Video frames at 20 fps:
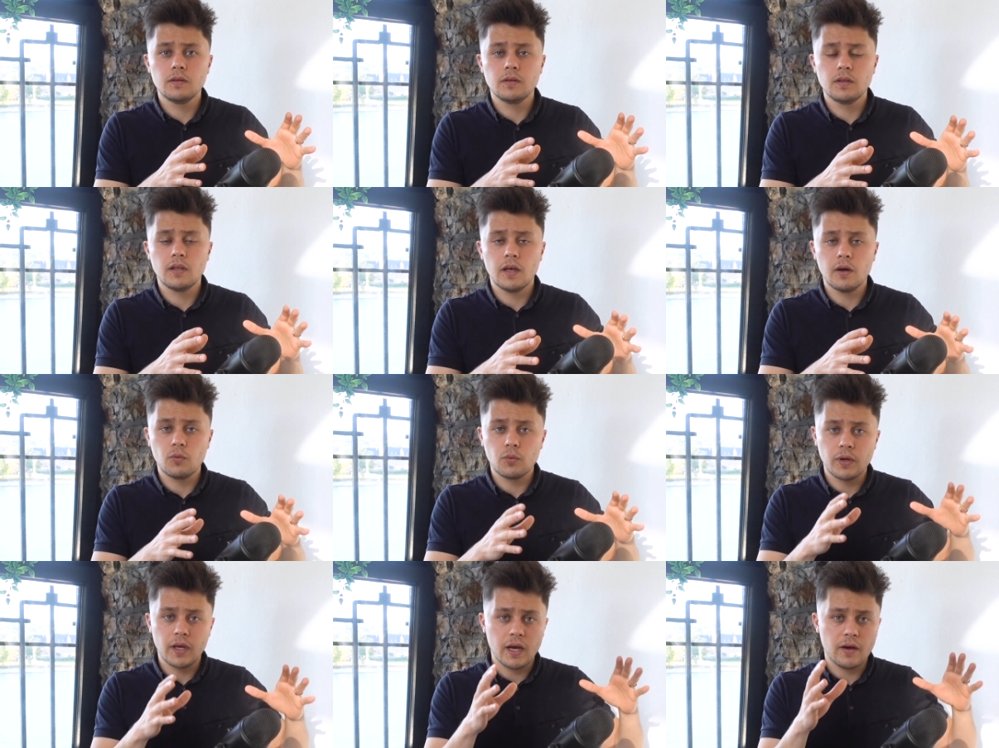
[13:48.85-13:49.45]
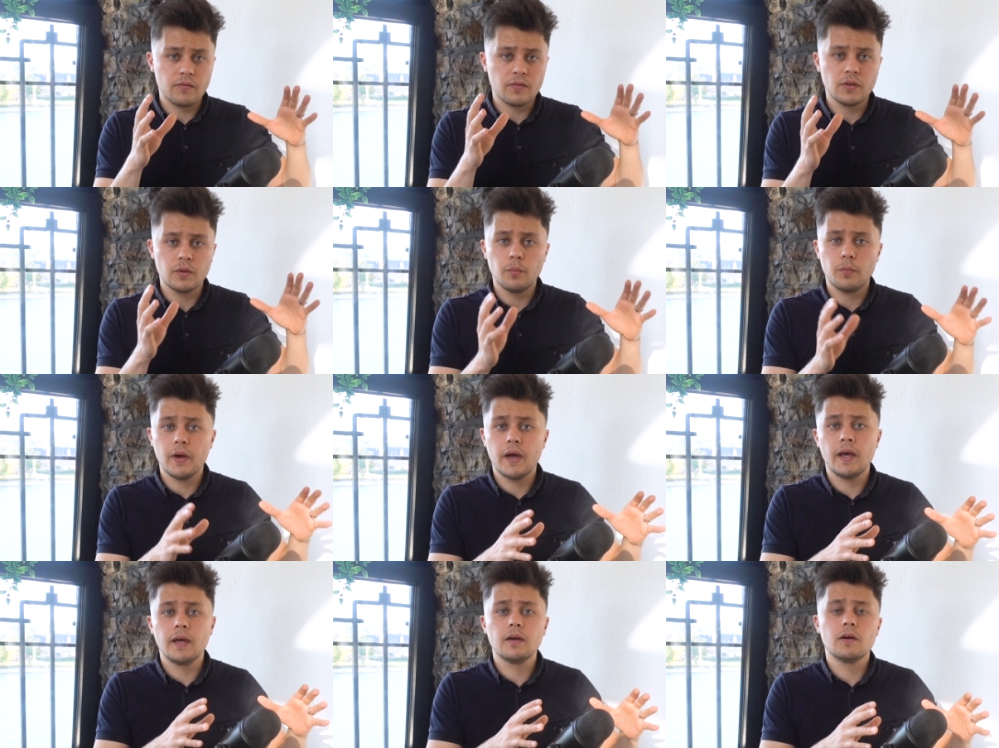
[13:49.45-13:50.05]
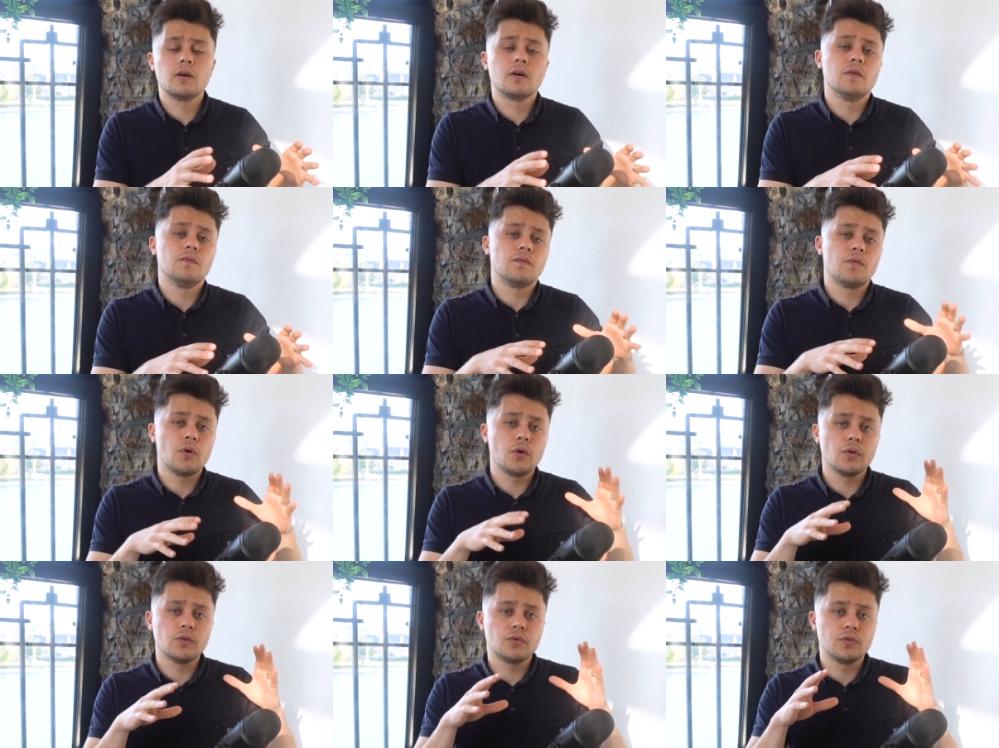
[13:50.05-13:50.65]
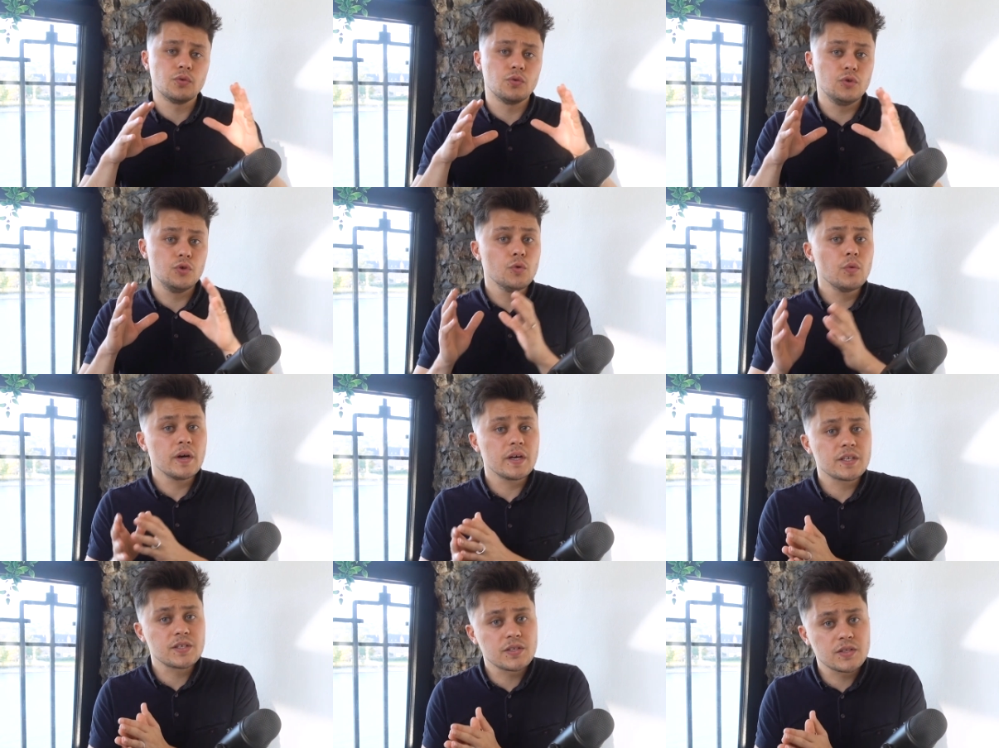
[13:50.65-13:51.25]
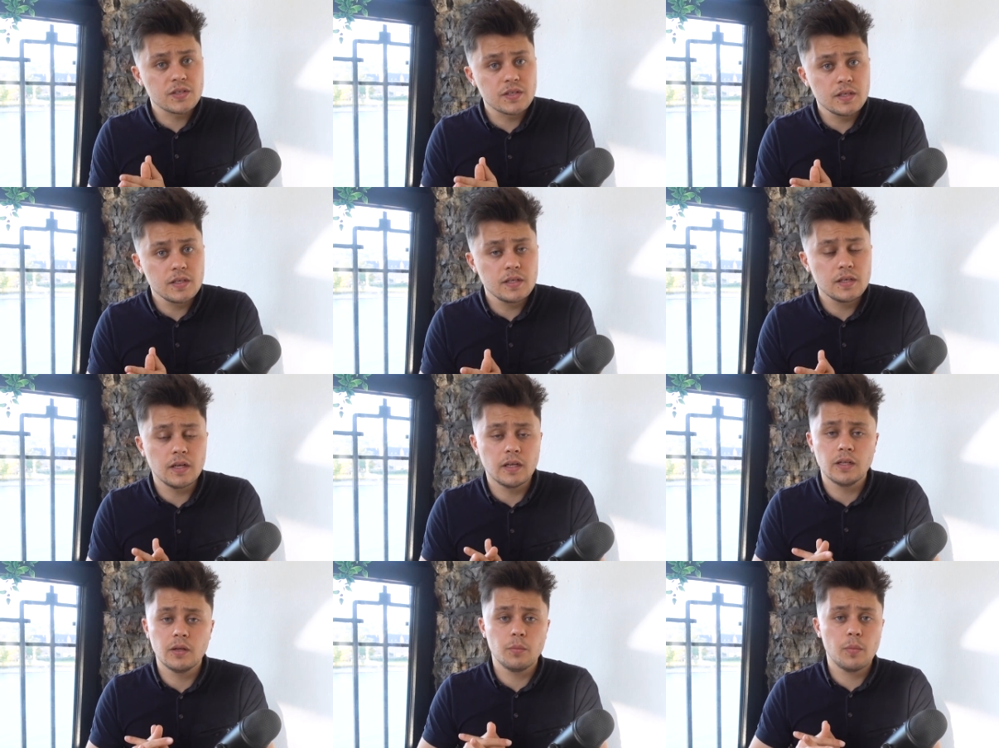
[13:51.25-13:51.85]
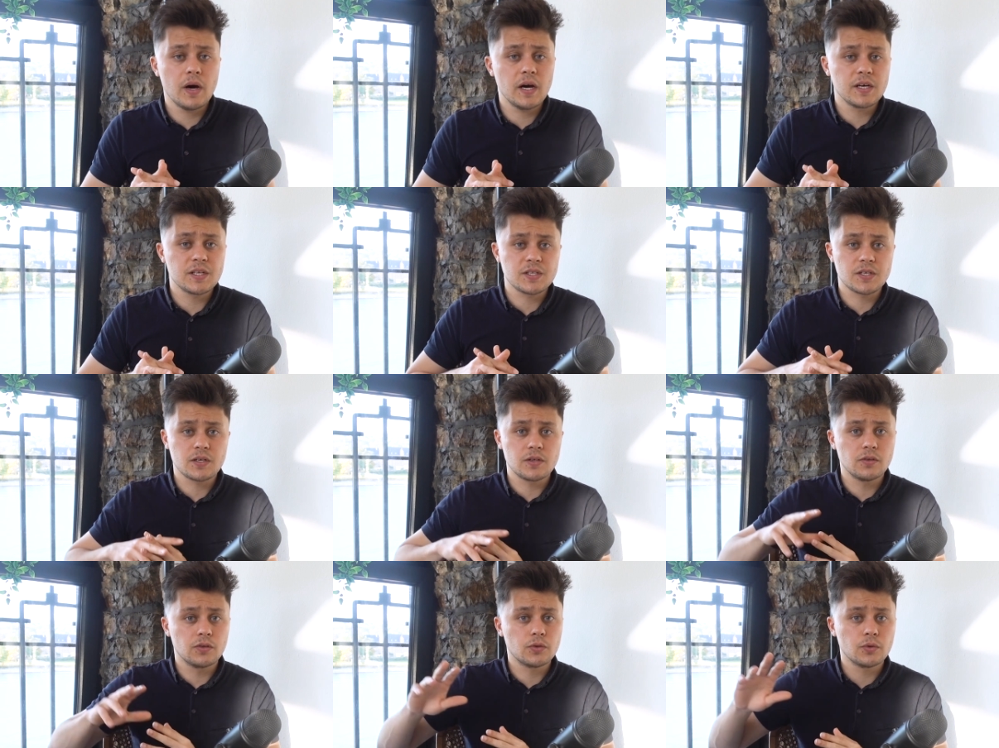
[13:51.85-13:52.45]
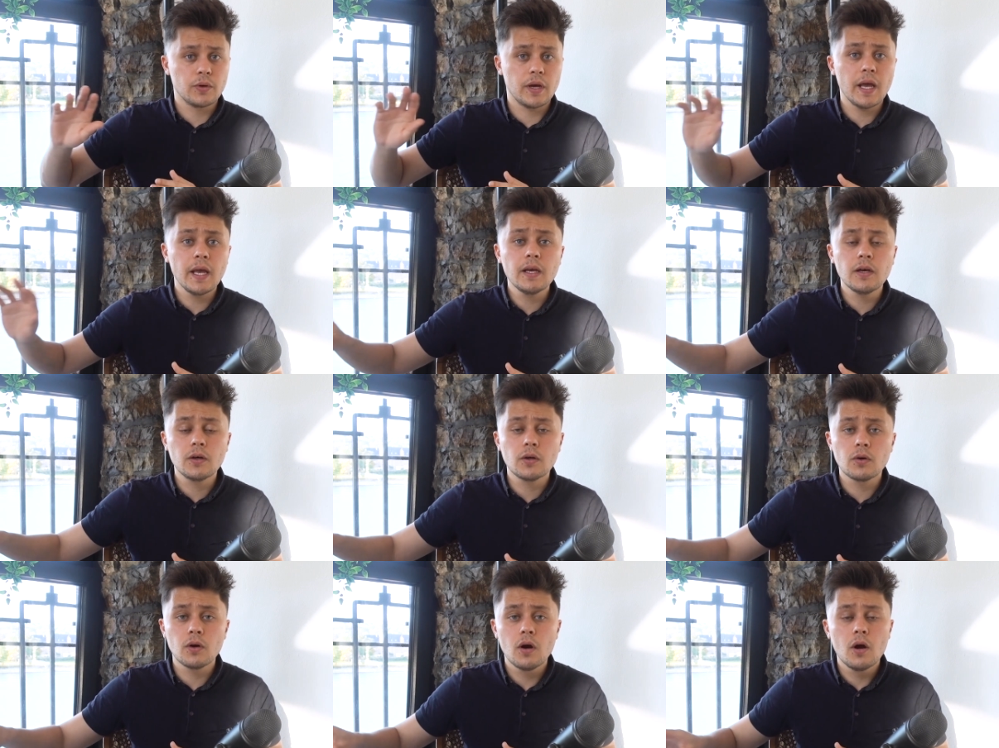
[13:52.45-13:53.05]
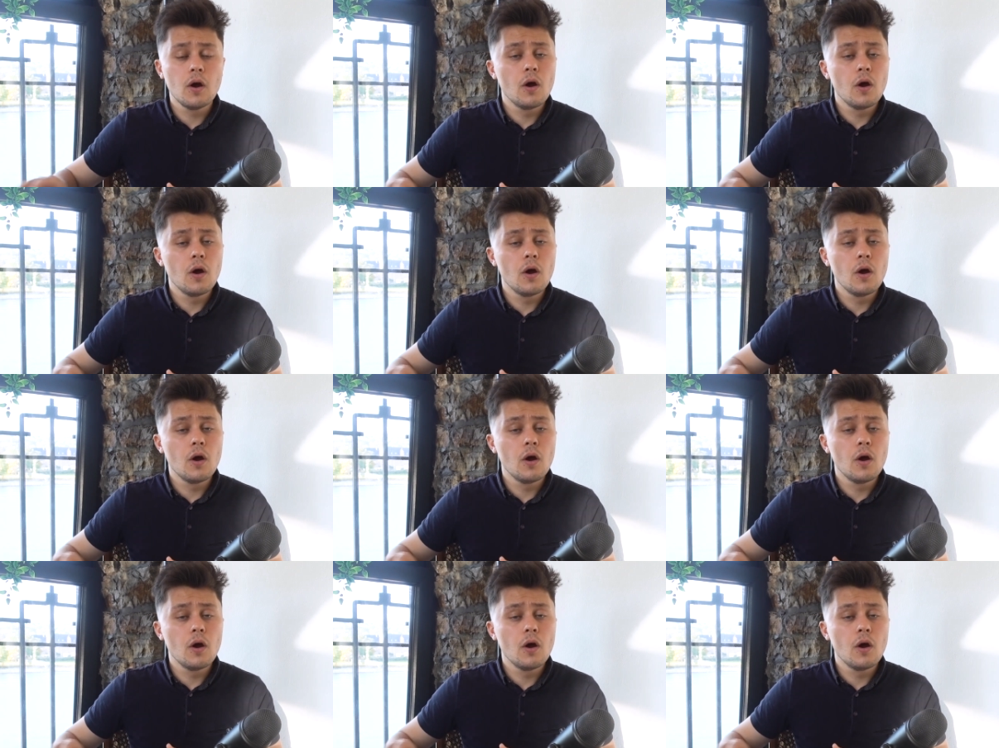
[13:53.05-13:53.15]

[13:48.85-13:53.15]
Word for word: that we have in the bank, convert it to UST and then deposit it into Anchor.